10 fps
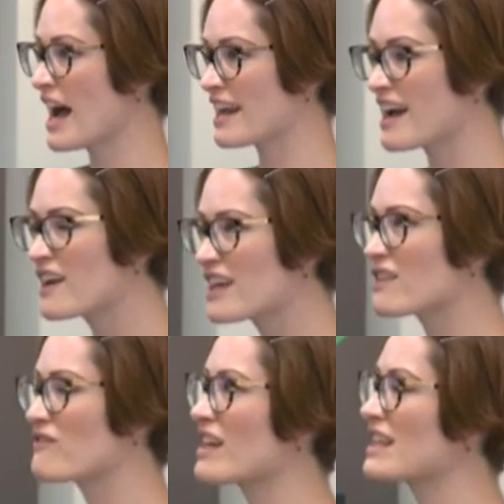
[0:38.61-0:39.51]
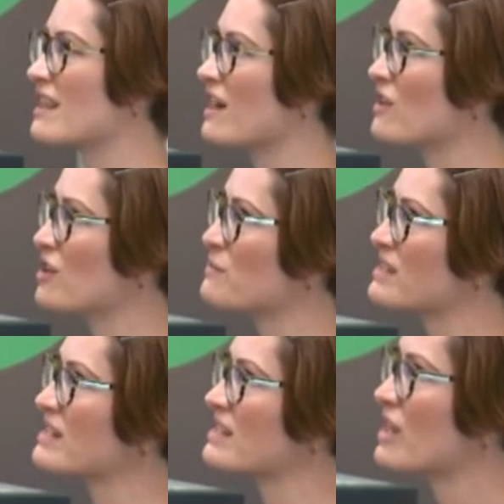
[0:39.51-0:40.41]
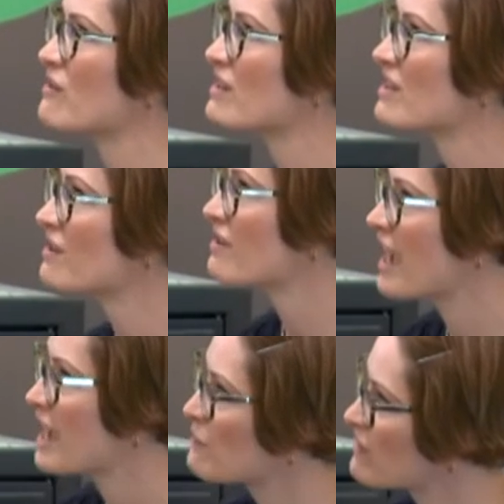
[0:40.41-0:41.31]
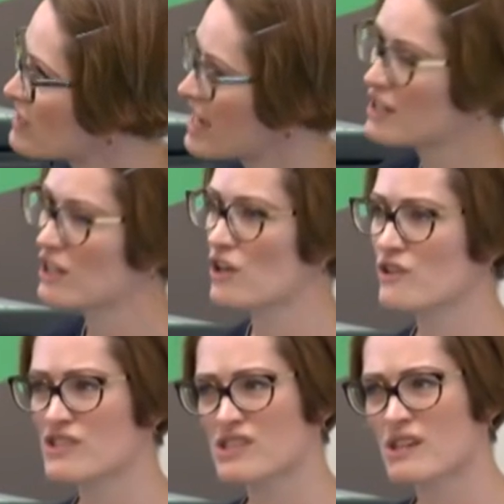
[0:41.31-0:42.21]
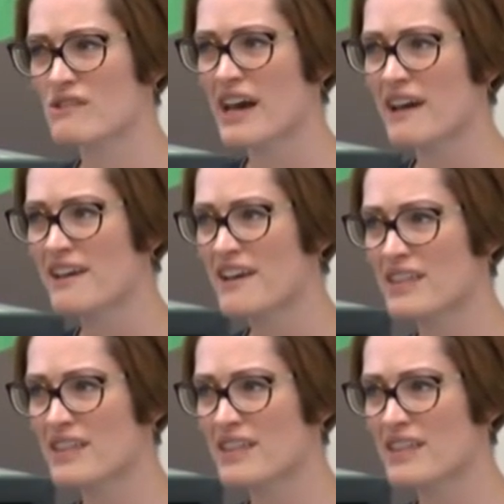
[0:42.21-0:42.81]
And I kind of get the feeling that a lot of the businesses over in the UK would have taken a longer to do that.